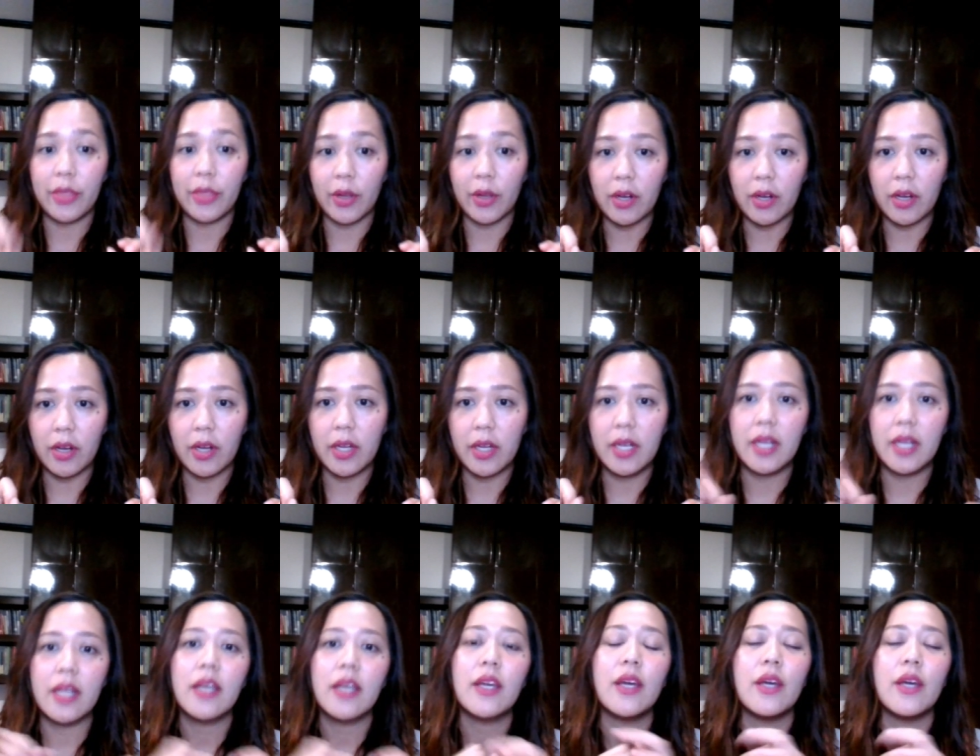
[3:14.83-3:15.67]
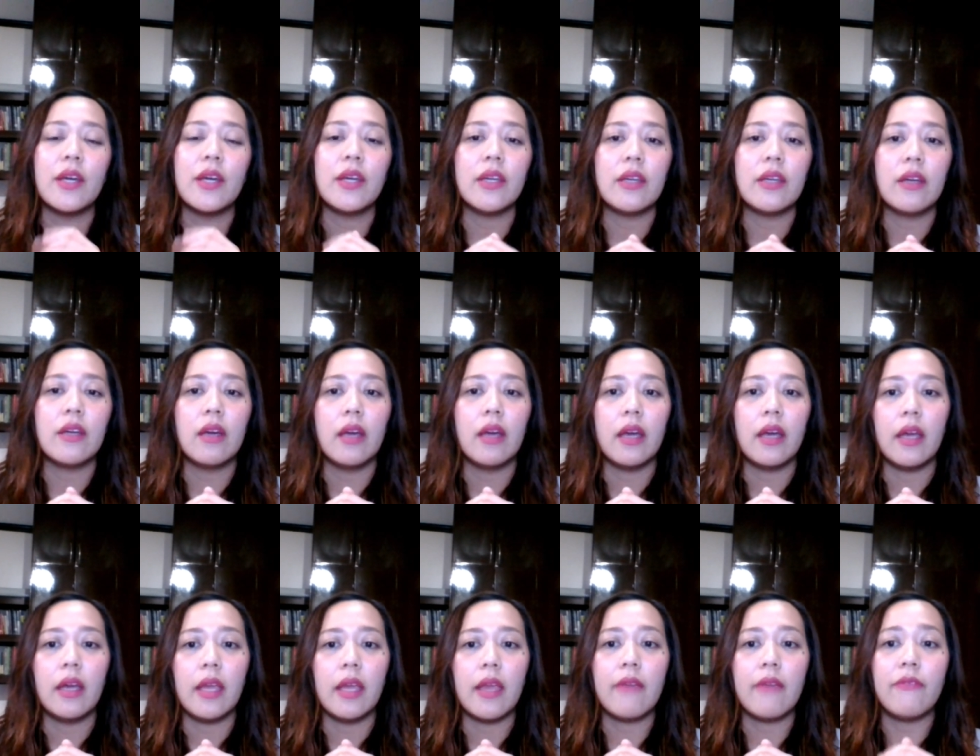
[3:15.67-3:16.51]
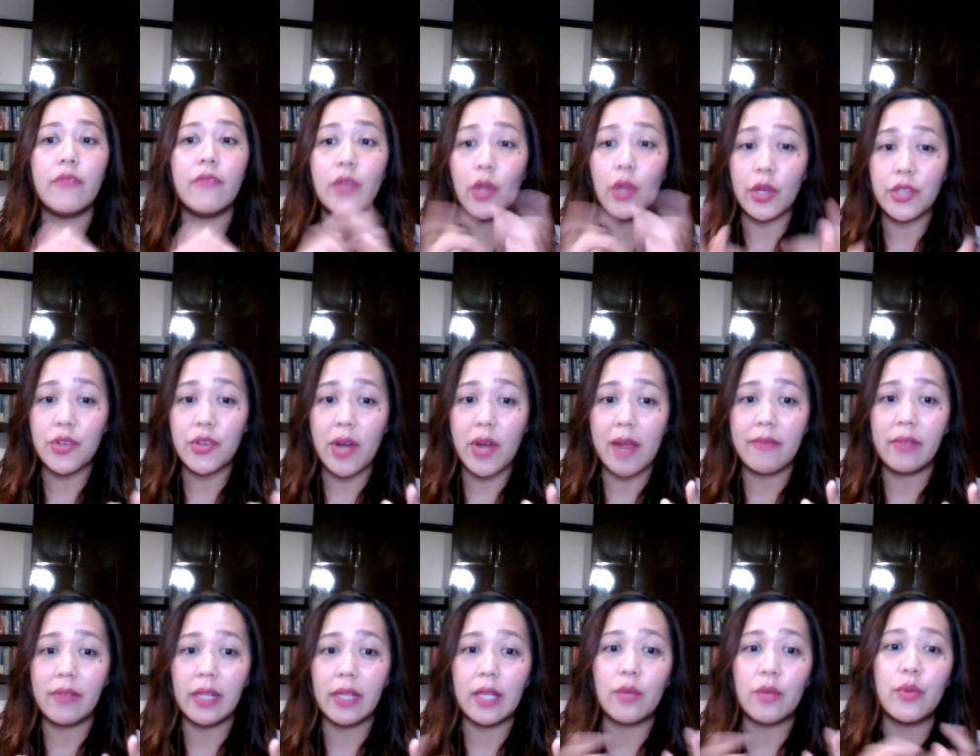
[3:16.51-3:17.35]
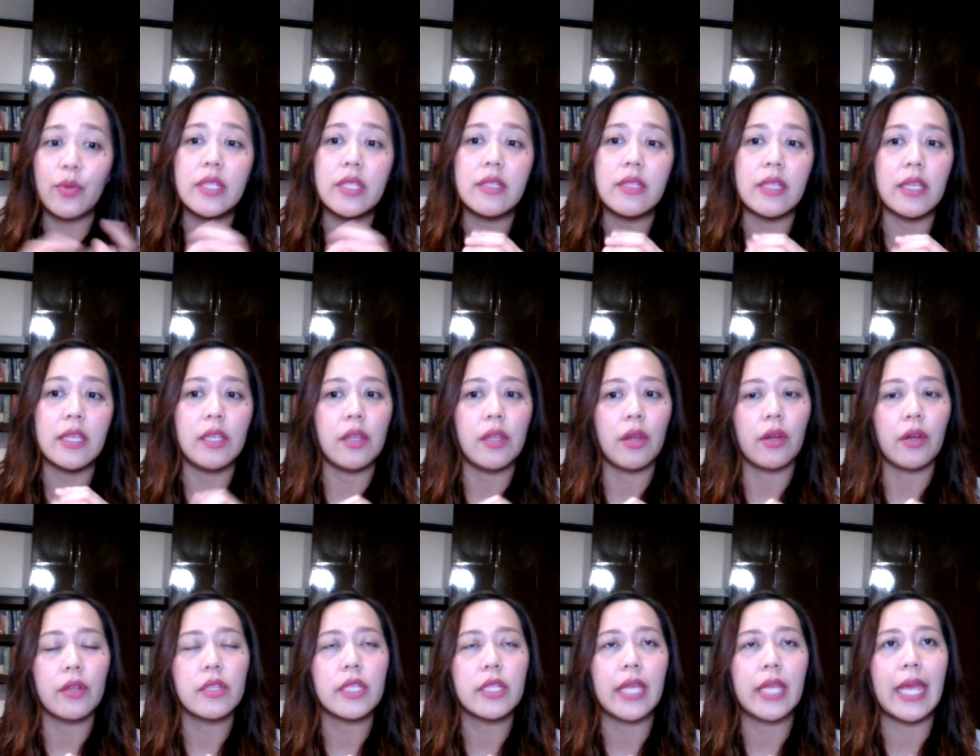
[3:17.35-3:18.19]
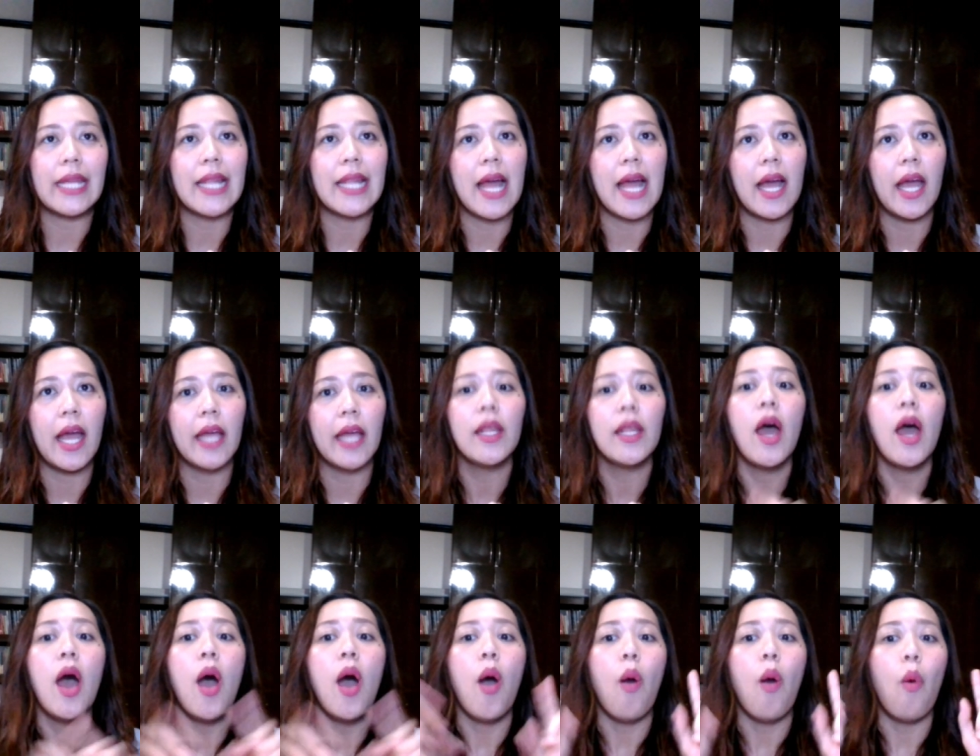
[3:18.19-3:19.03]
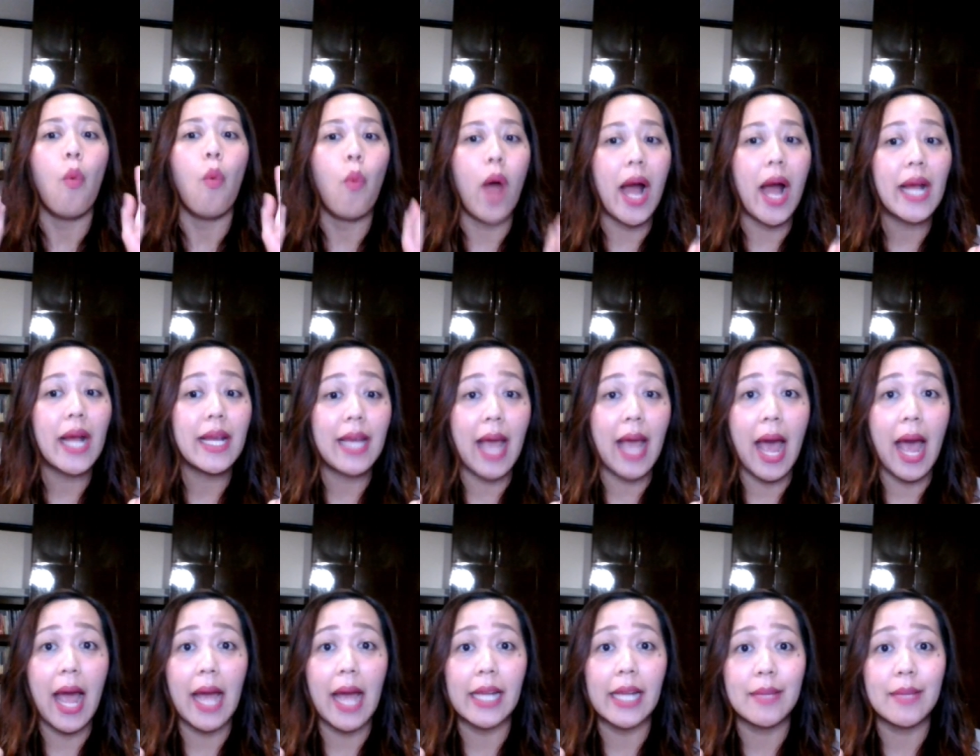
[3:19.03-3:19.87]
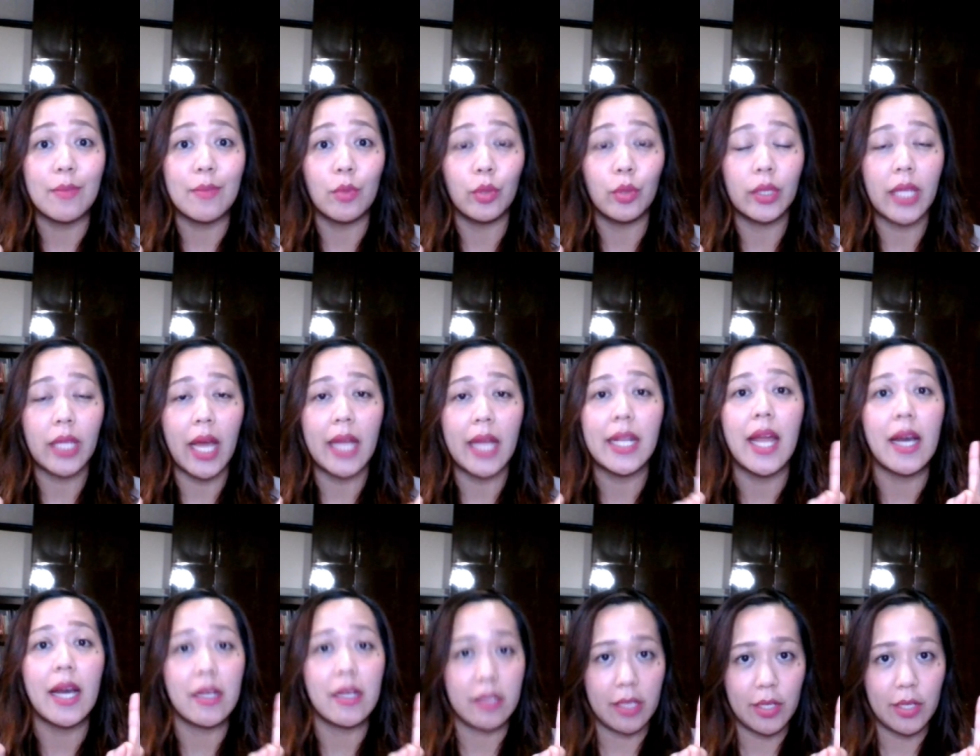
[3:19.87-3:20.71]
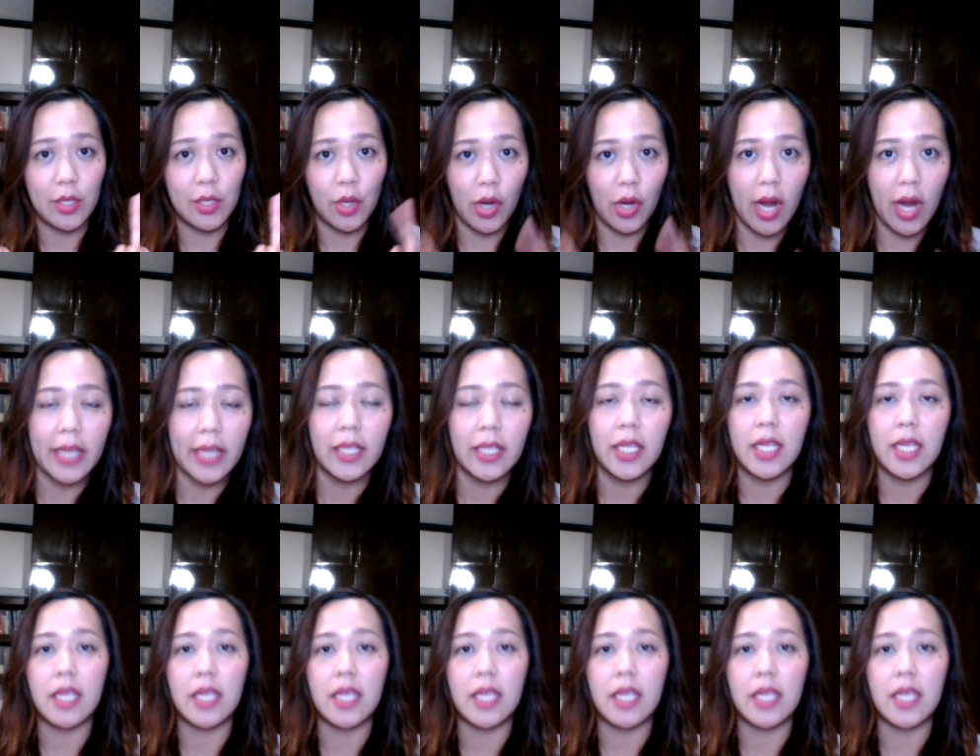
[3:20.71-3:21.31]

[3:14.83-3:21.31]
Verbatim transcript: third, if you're traveling with seniors, kailangan huwag kakalimutan ang senior I